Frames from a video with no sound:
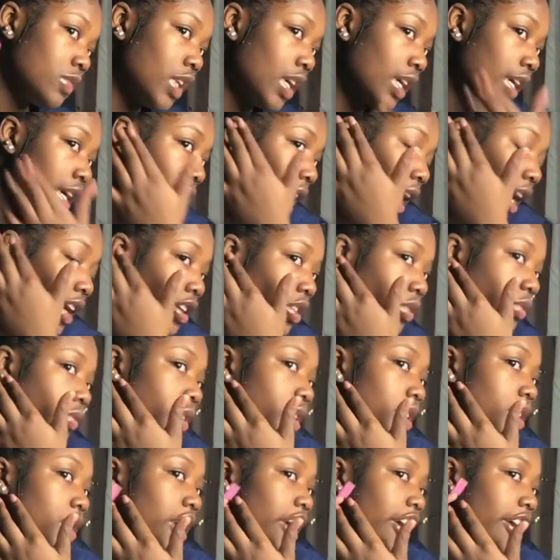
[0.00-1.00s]
Okay, I don't
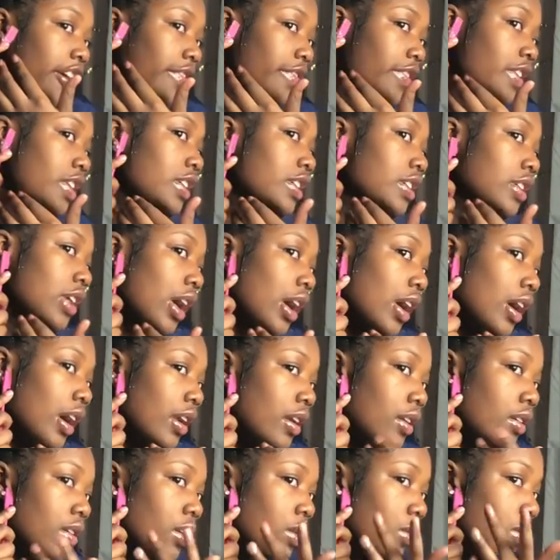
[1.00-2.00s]
really care for this side.
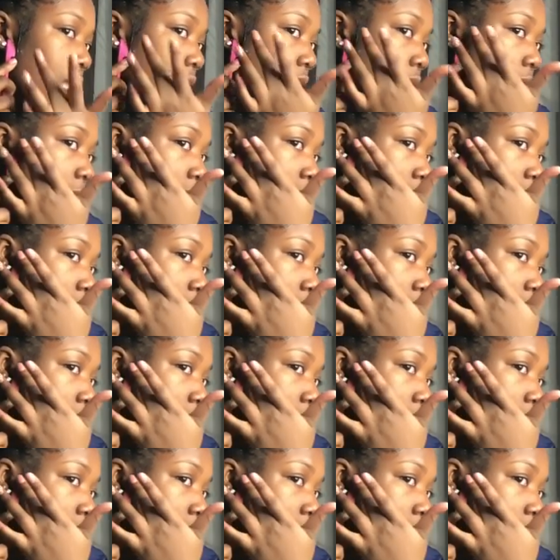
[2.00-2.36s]
I don't know why,